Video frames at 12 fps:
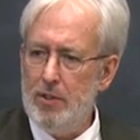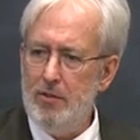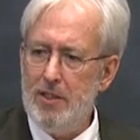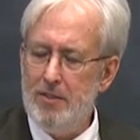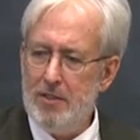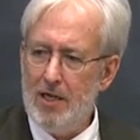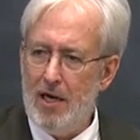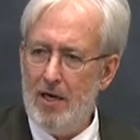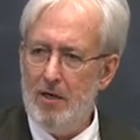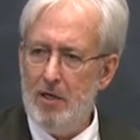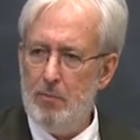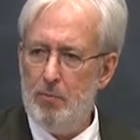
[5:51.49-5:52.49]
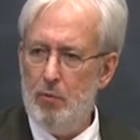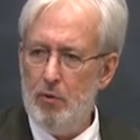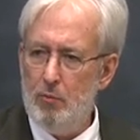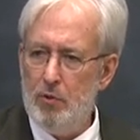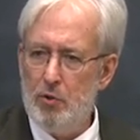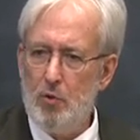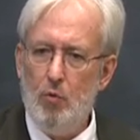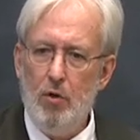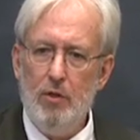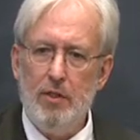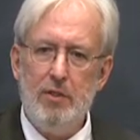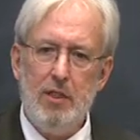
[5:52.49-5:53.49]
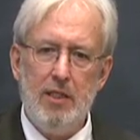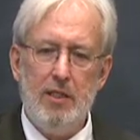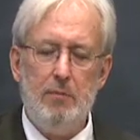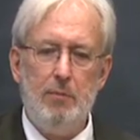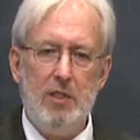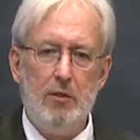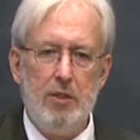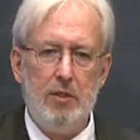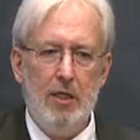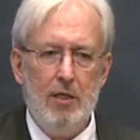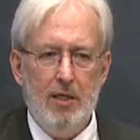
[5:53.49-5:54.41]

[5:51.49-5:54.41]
and the entire airport was quarantined because